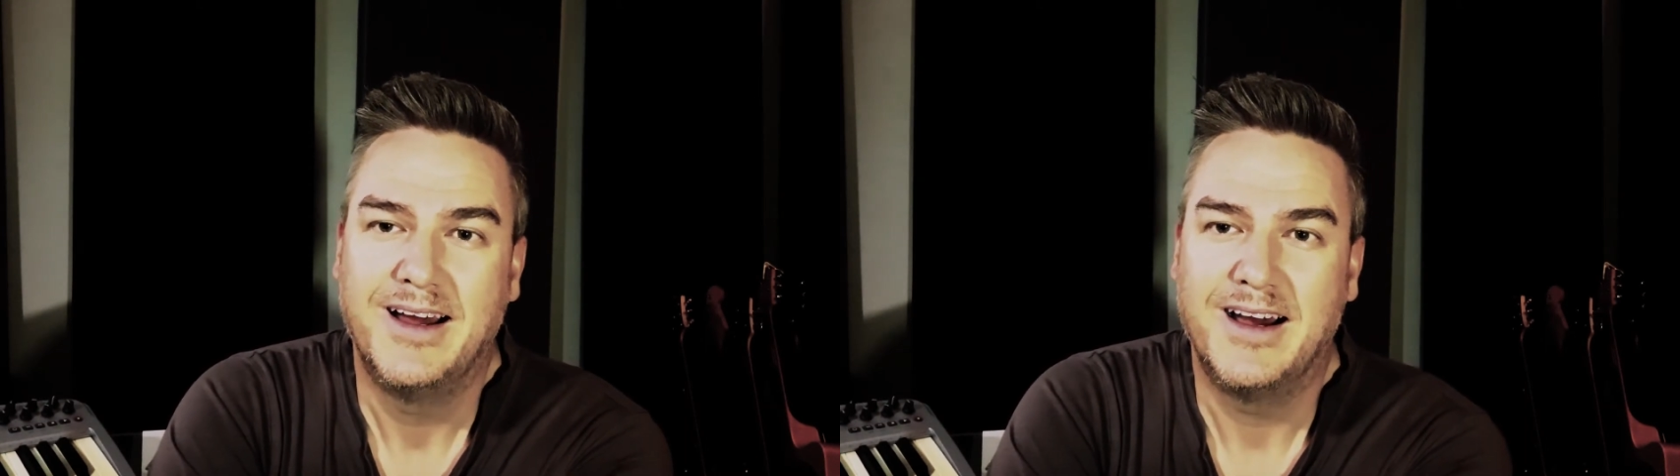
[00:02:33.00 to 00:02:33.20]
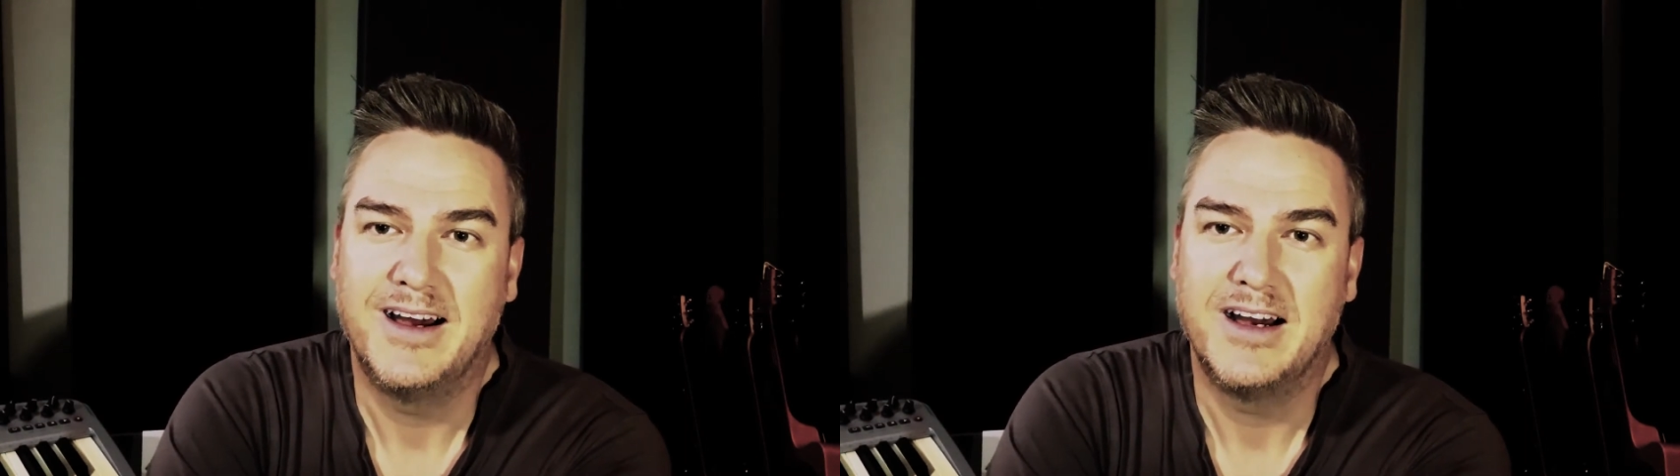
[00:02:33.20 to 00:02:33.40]

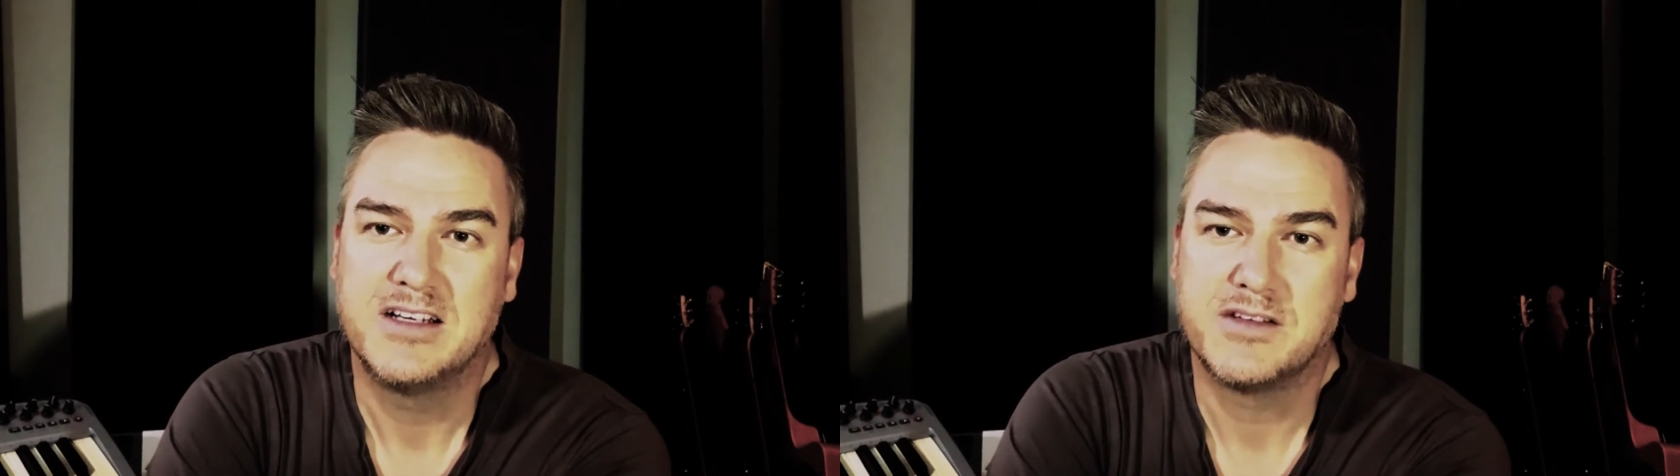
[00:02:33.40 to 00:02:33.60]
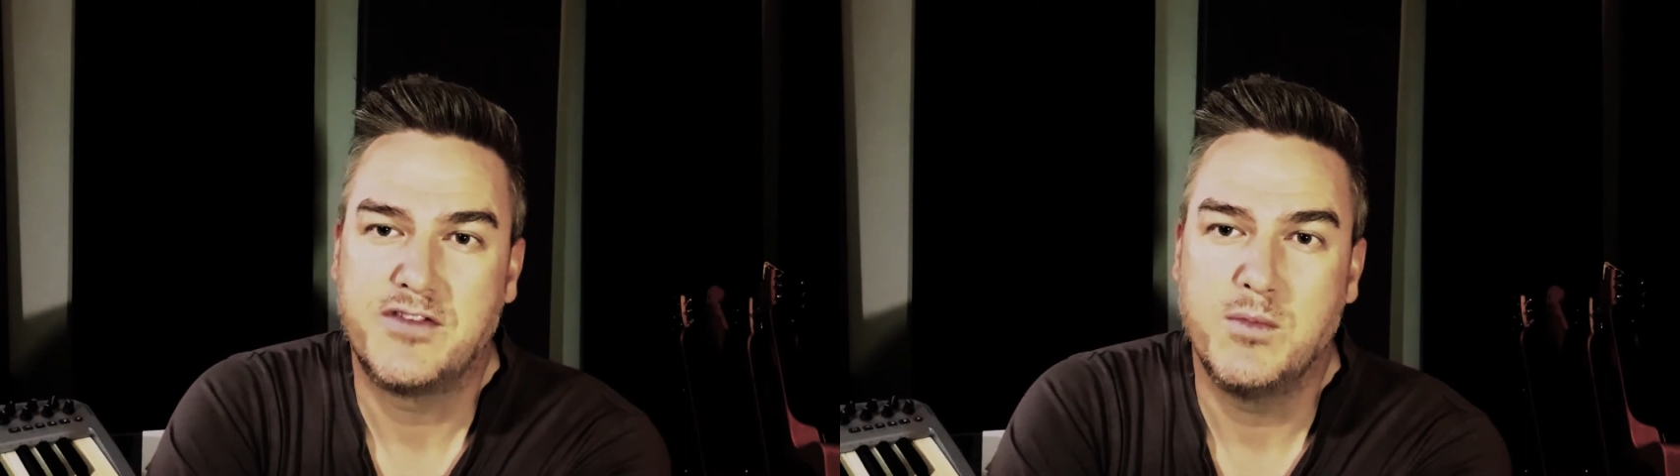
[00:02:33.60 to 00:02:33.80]

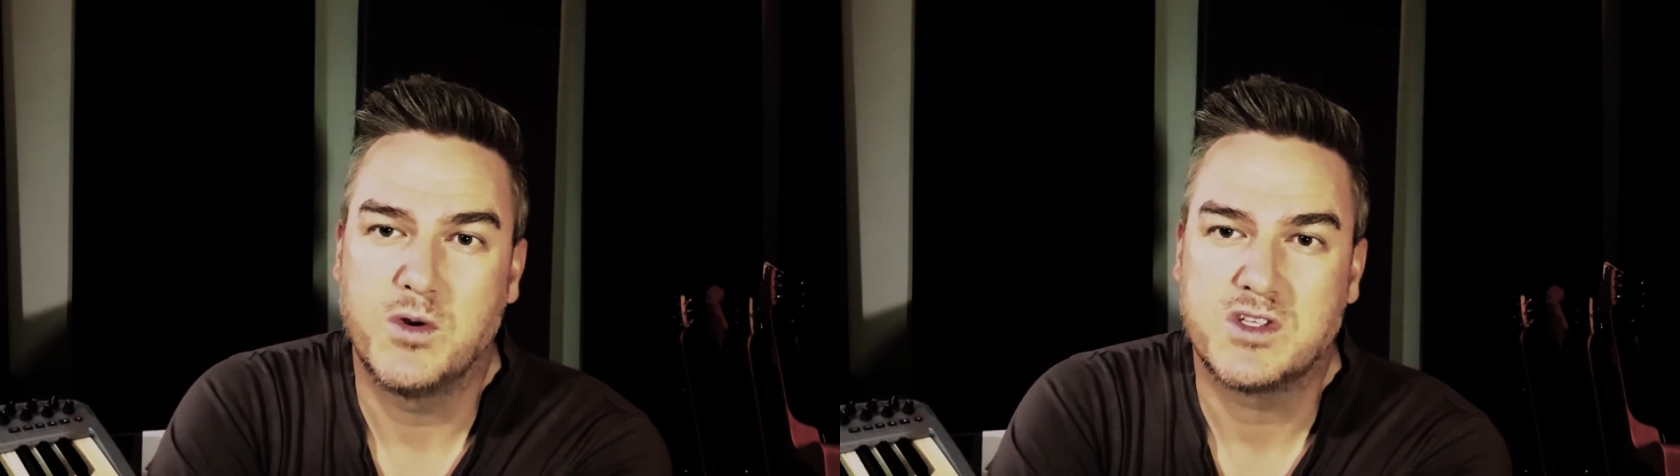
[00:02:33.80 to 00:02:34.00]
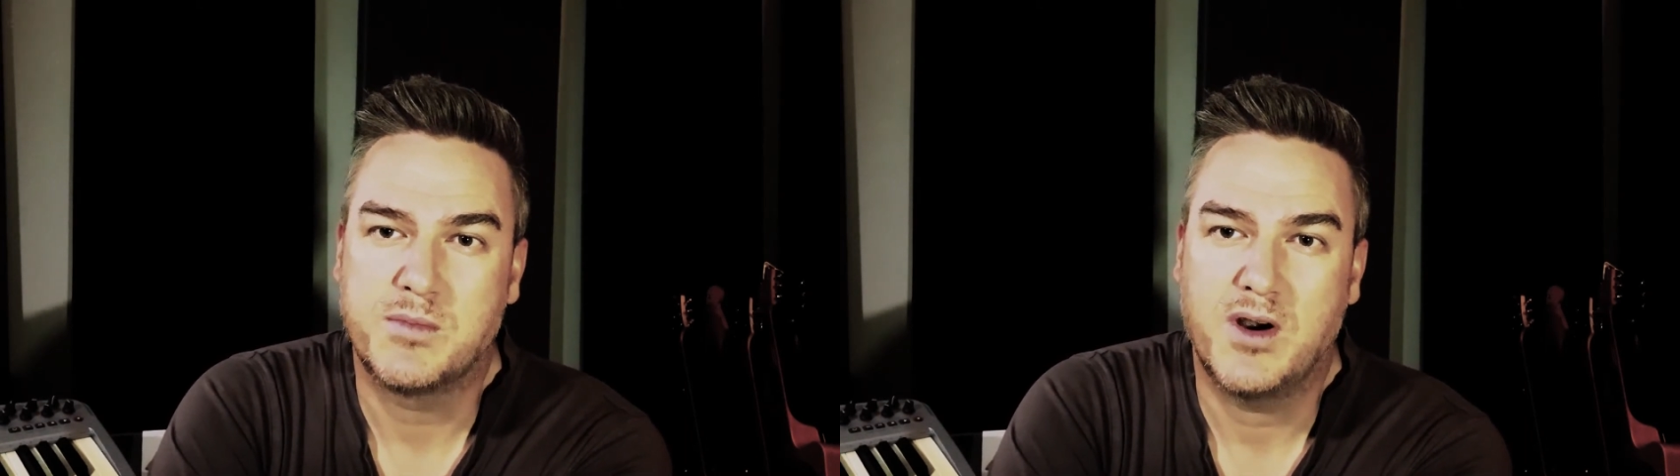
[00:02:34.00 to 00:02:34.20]
There's a few
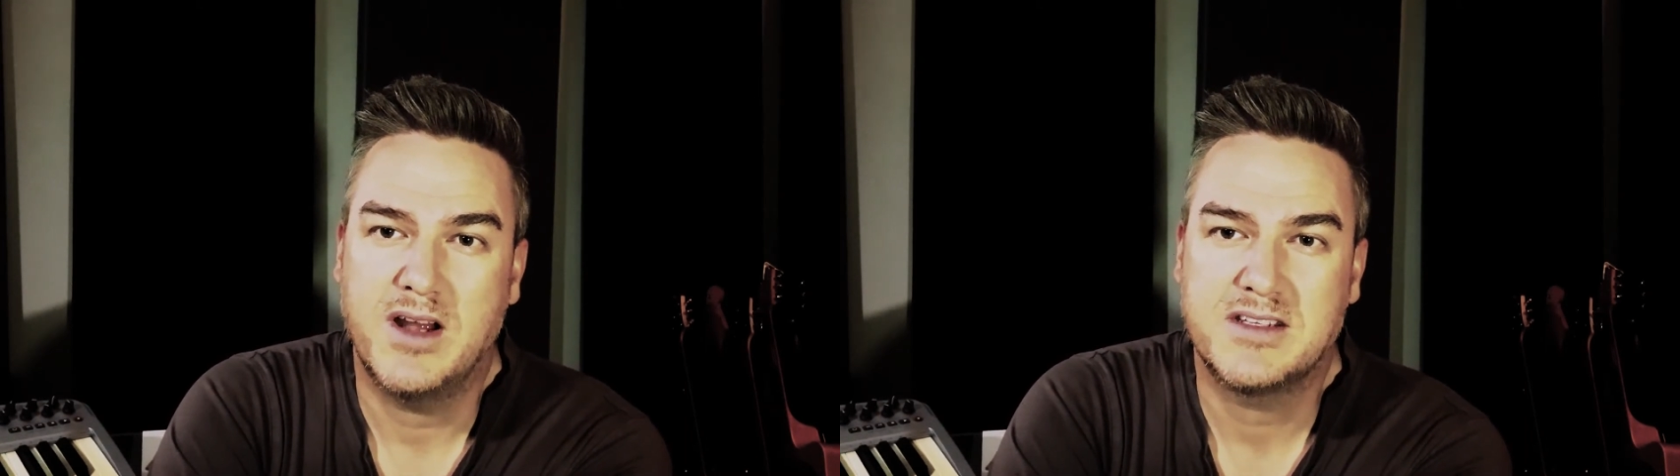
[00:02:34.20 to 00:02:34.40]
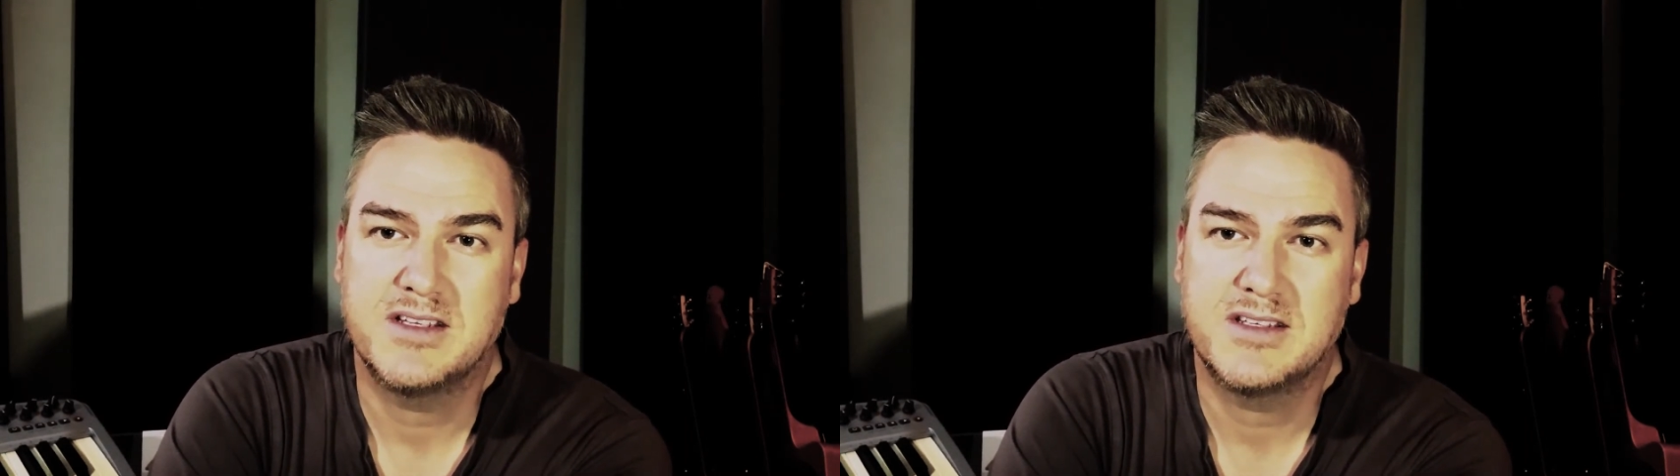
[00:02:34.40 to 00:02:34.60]
more
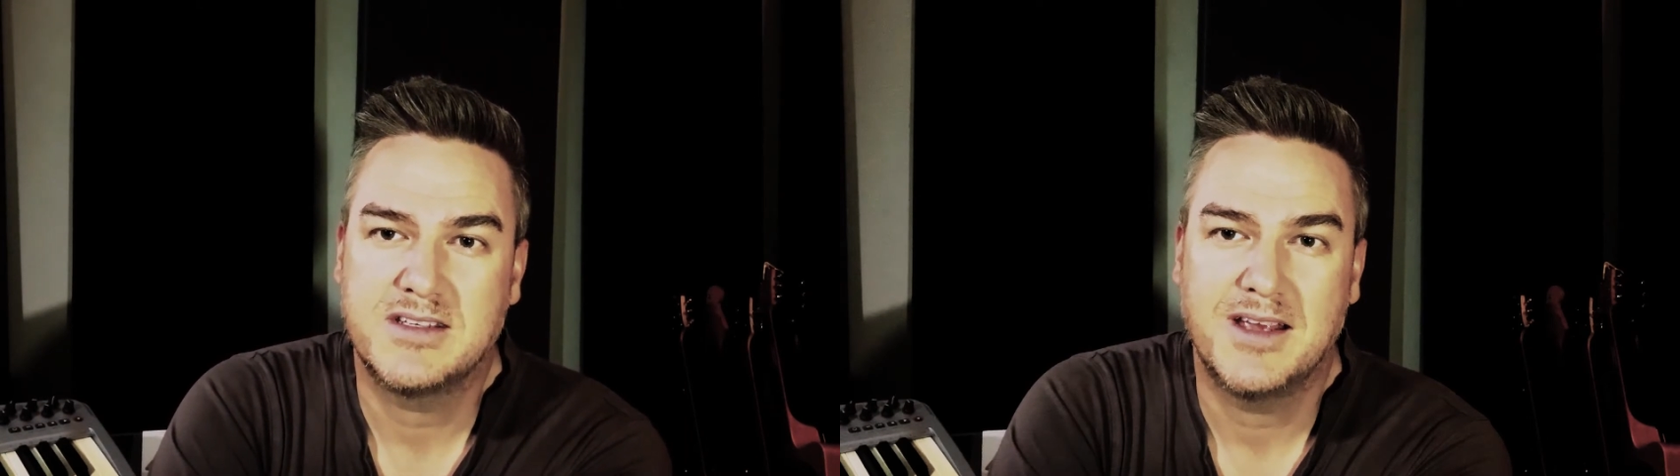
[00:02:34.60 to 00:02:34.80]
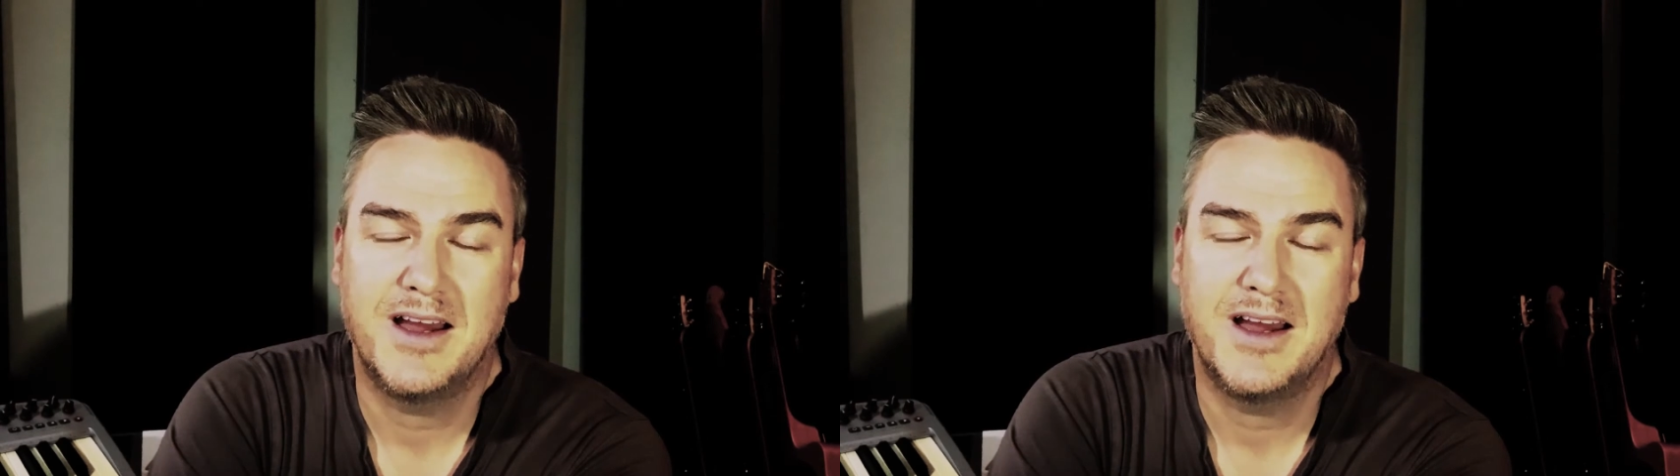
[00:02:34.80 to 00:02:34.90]
surprises.